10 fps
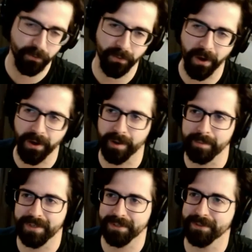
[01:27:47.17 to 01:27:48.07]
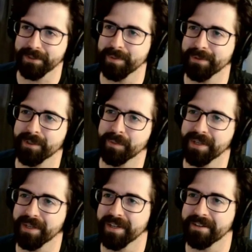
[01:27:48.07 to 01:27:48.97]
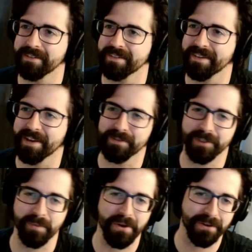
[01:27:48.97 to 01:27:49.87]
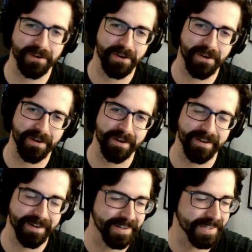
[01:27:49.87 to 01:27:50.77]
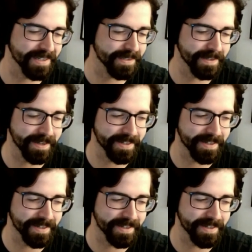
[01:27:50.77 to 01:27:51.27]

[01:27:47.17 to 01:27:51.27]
robbed. You're supposed to be having some R&R, and